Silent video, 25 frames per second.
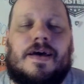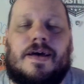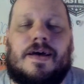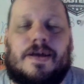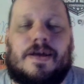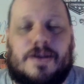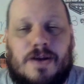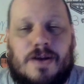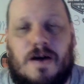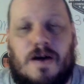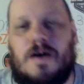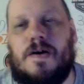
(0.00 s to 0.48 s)

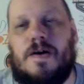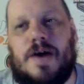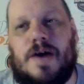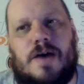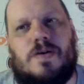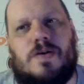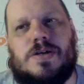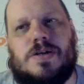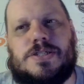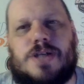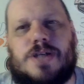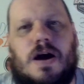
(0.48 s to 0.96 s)
No, it
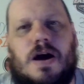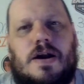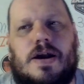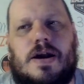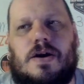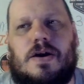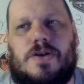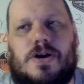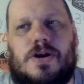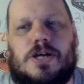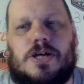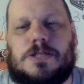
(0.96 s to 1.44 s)
was Darnell
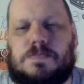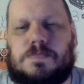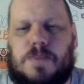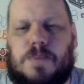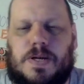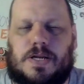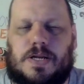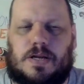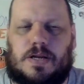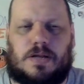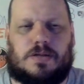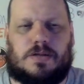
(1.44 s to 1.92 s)
Nurse,
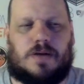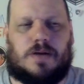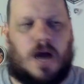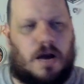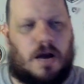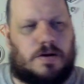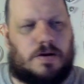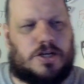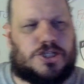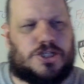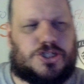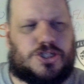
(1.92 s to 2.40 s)
but I'm
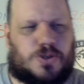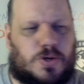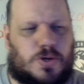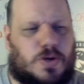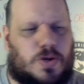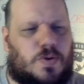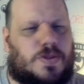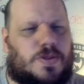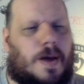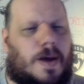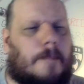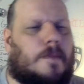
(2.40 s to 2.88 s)
going to show you
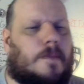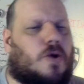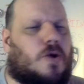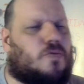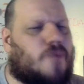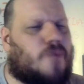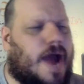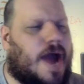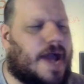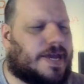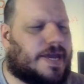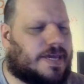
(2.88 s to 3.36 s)
that
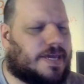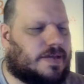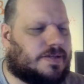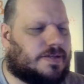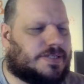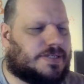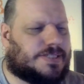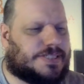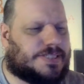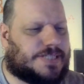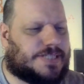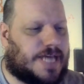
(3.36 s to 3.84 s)

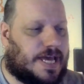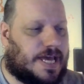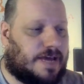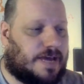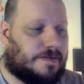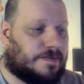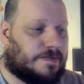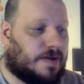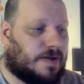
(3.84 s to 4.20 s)
miraculous save